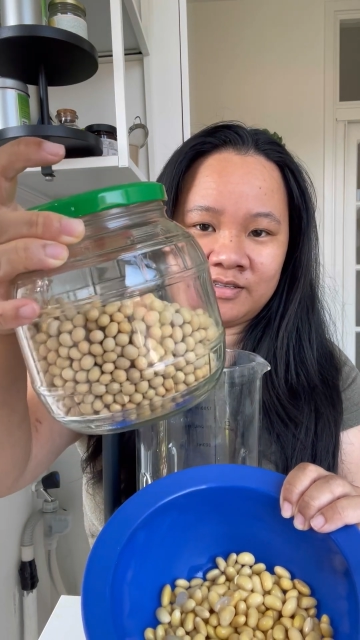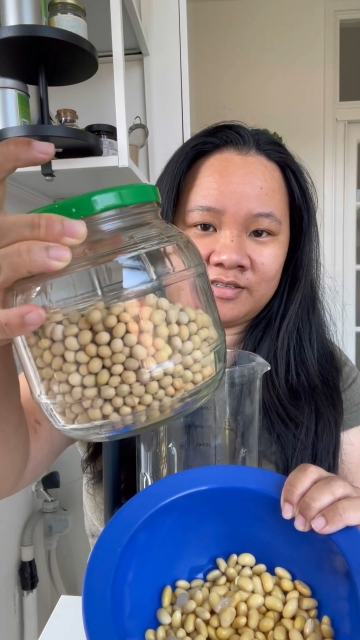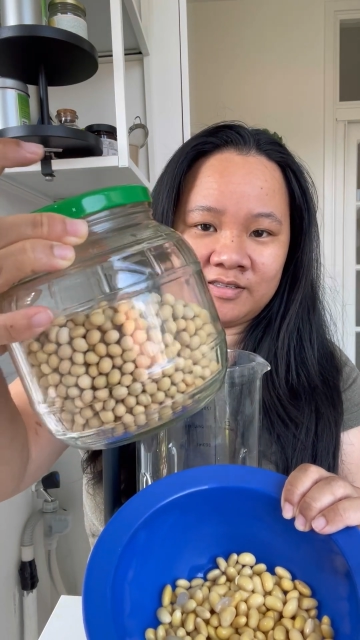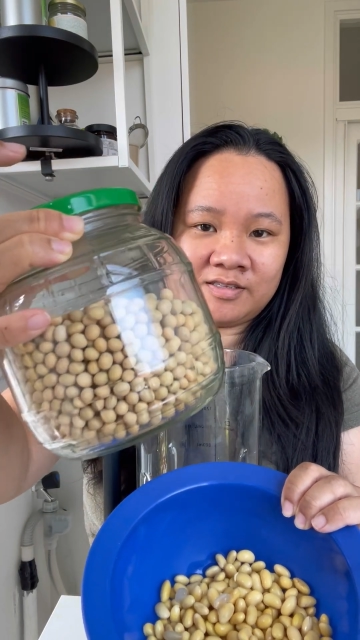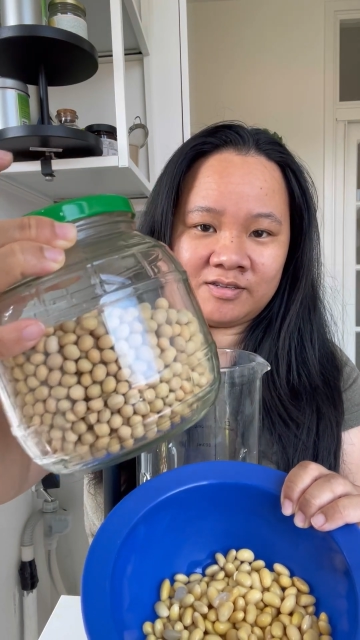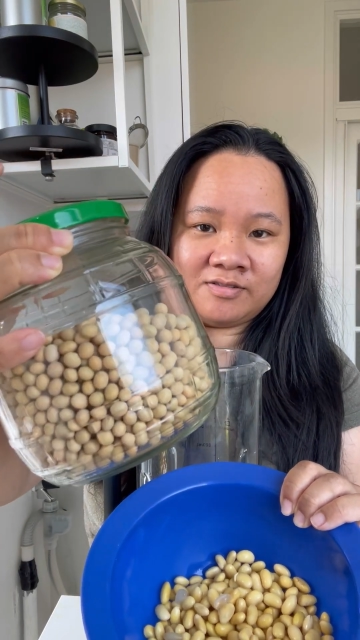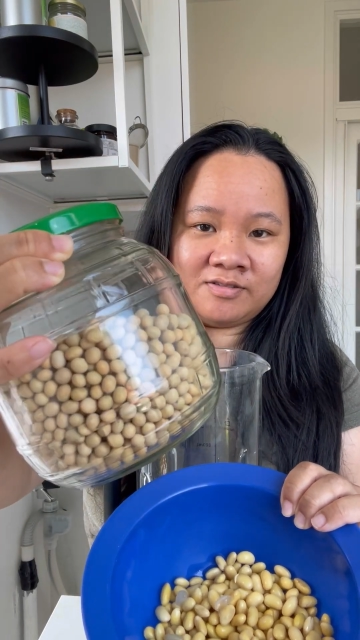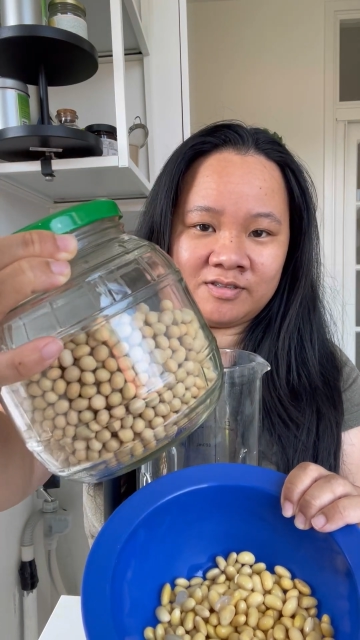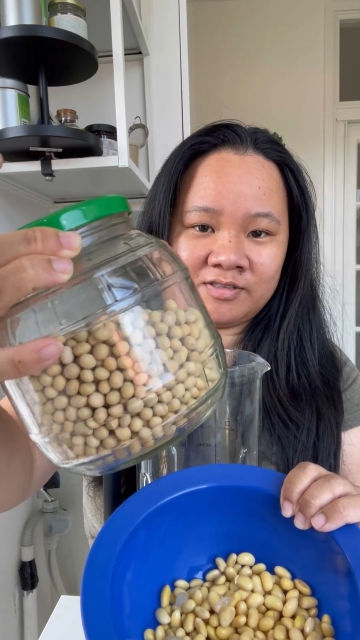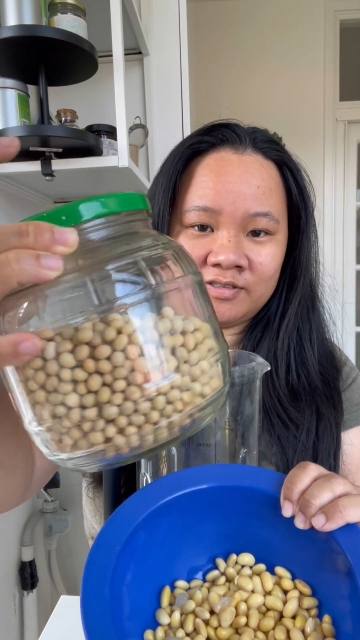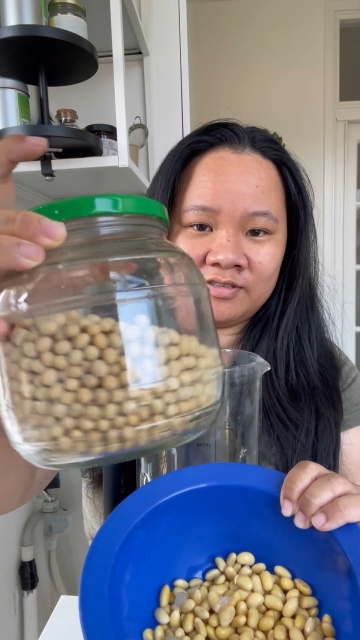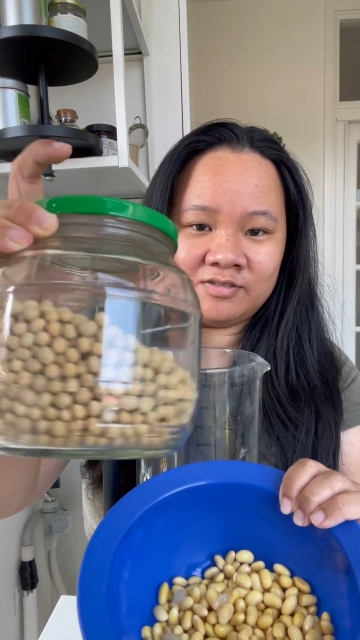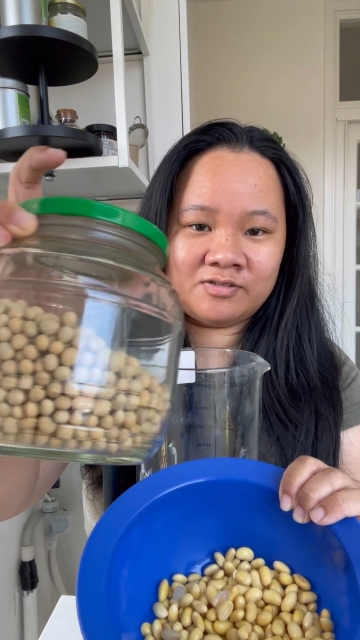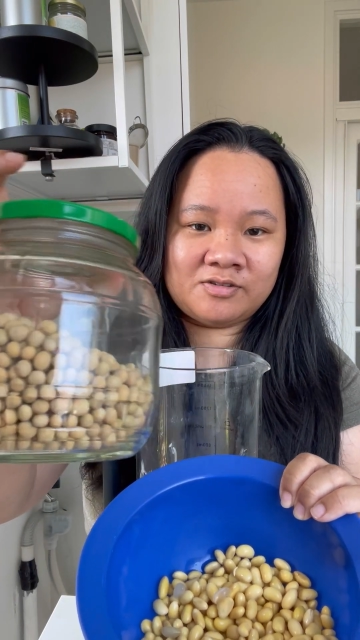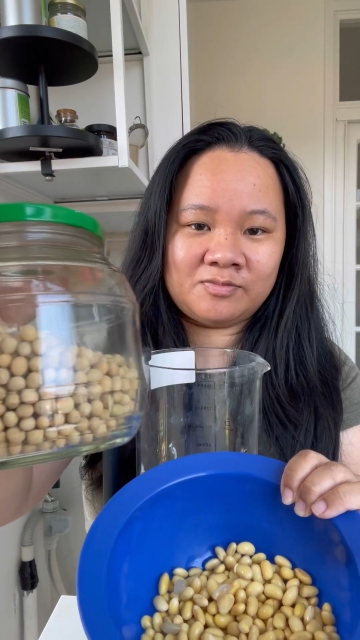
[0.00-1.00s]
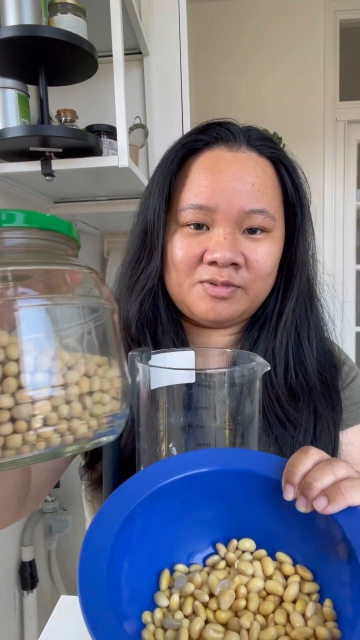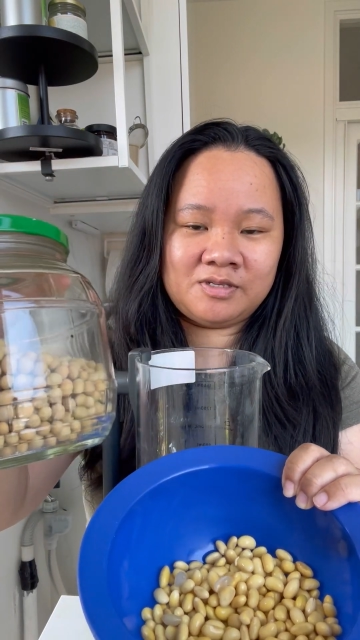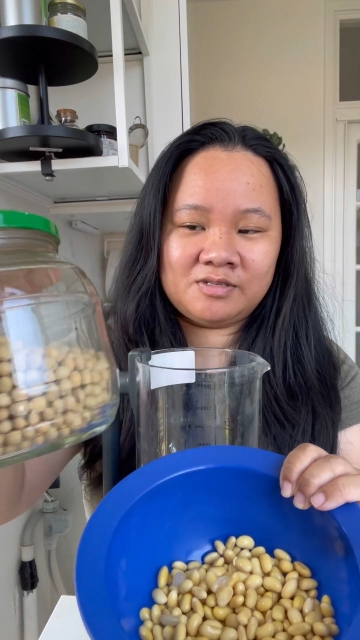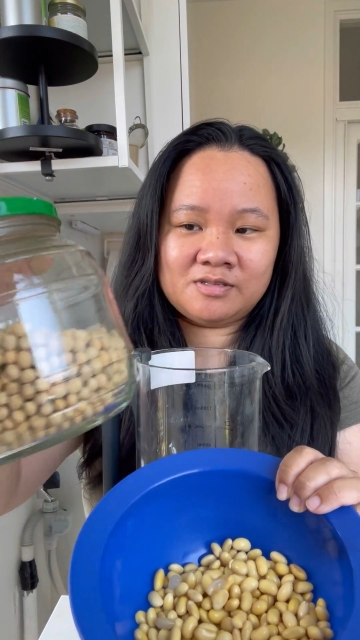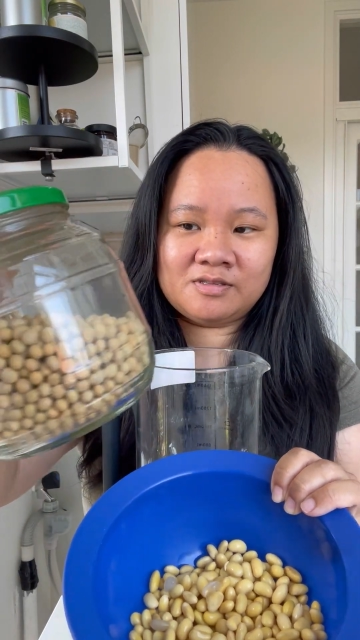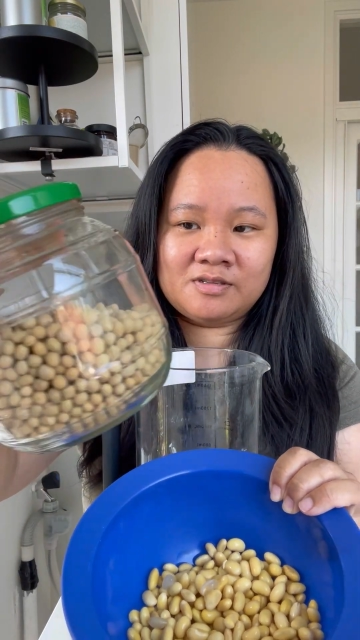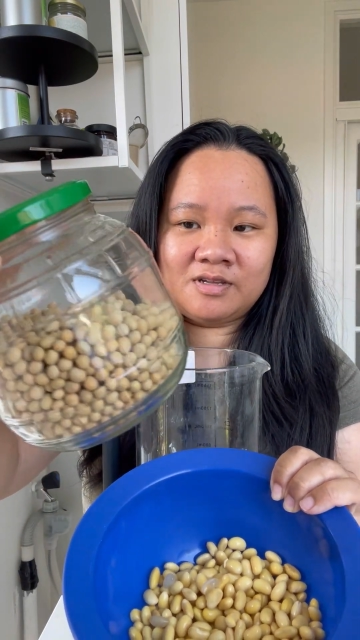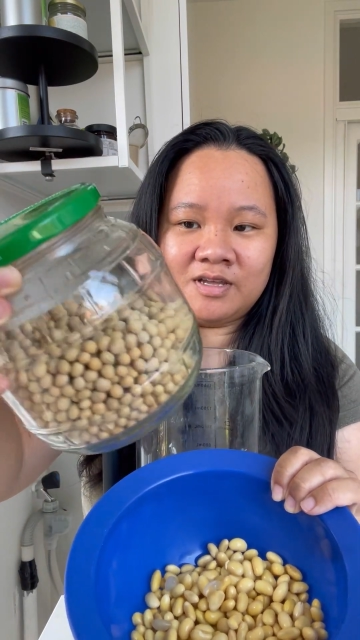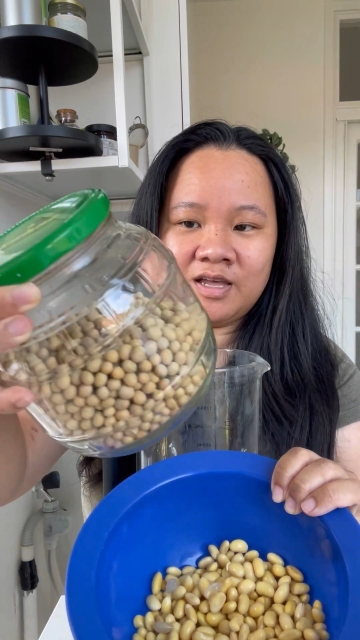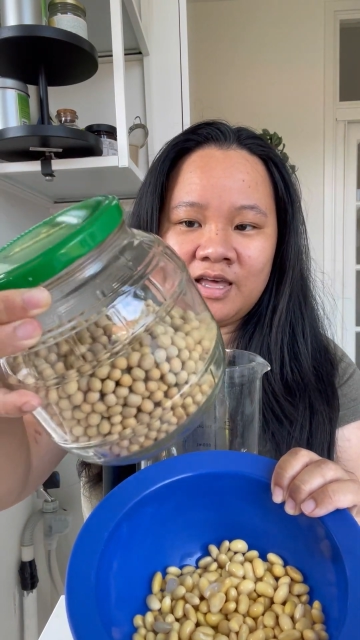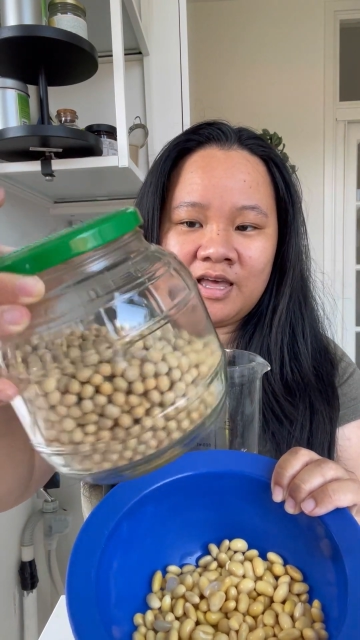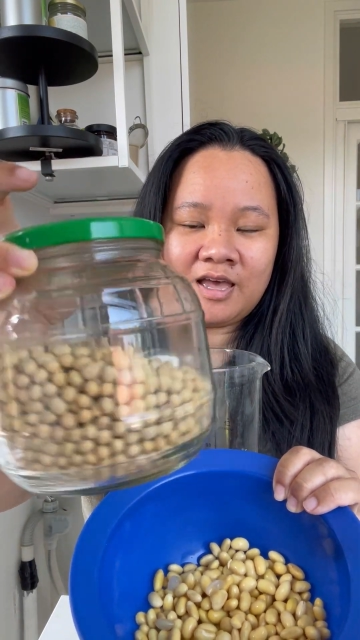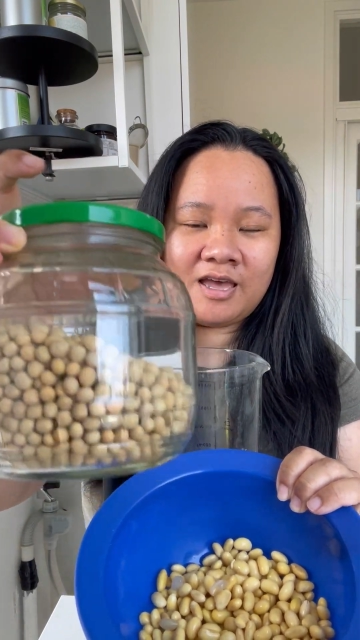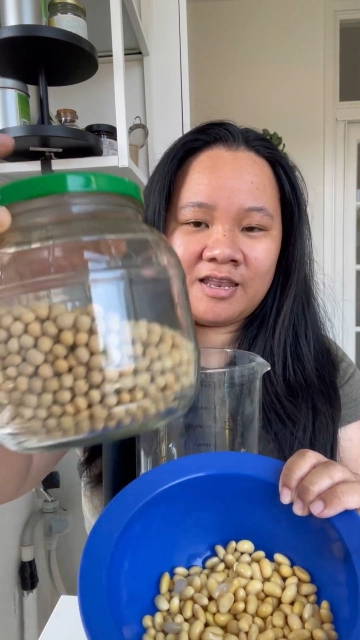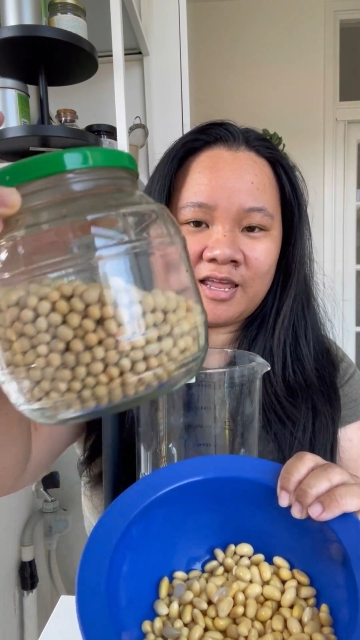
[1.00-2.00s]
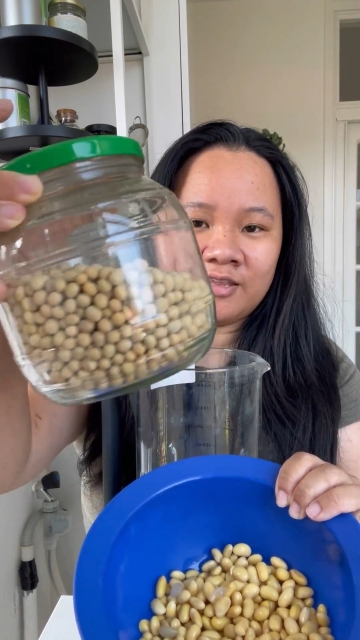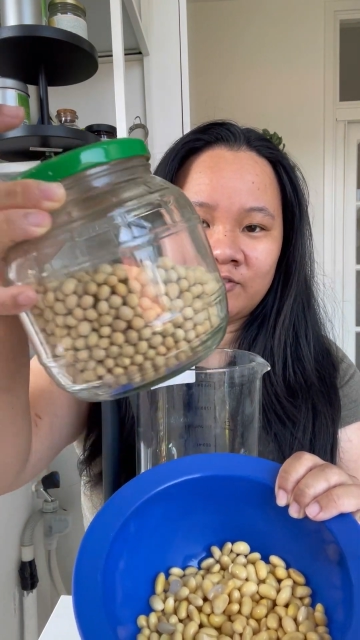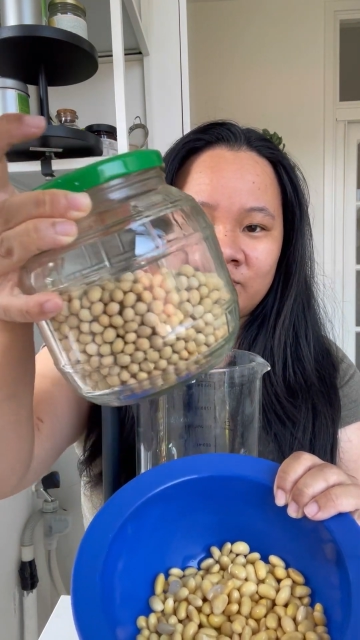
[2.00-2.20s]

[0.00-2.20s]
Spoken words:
So this is soybeans, and then you